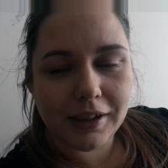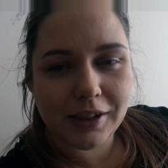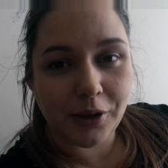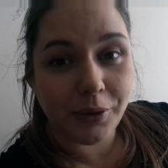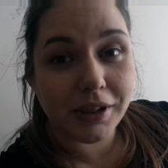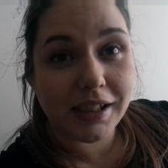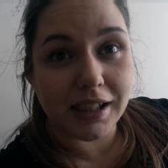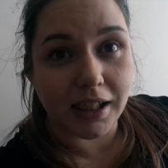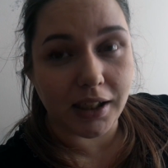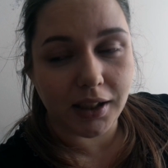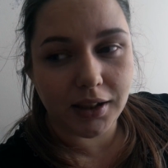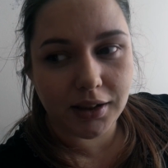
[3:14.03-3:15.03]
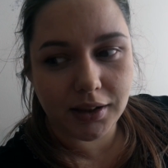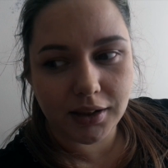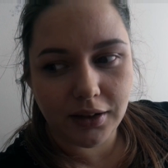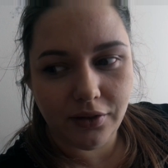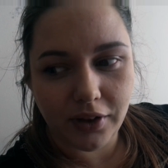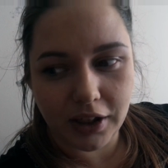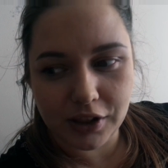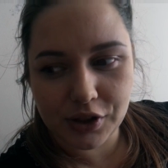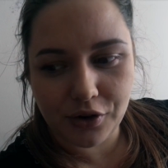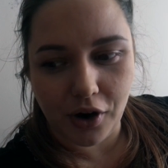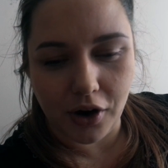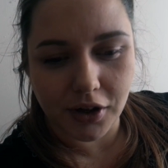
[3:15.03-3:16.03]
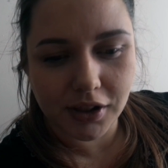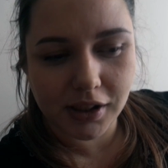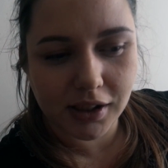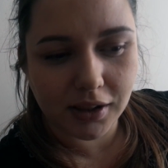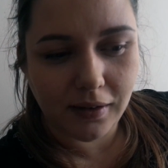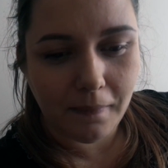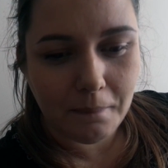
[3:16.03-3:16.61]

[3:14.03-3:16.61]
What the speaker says: So we'll see. Fingers crossed.